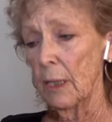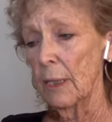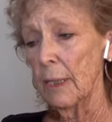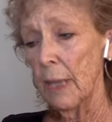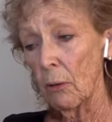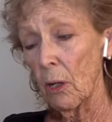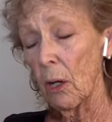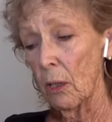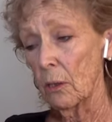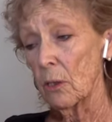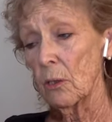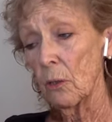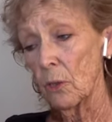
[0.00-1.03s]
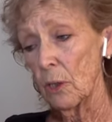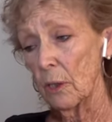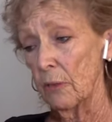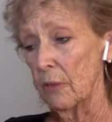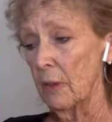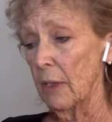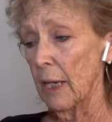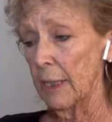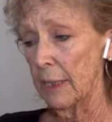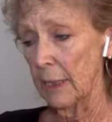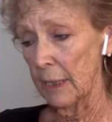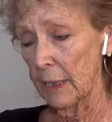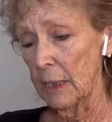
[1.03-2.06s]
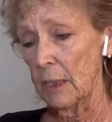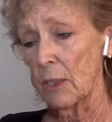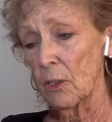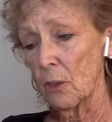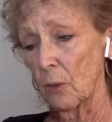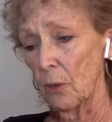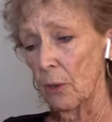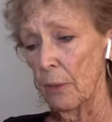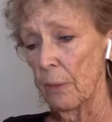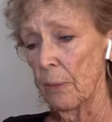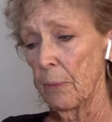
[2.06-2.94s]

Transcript: now called dissociative identity disorder,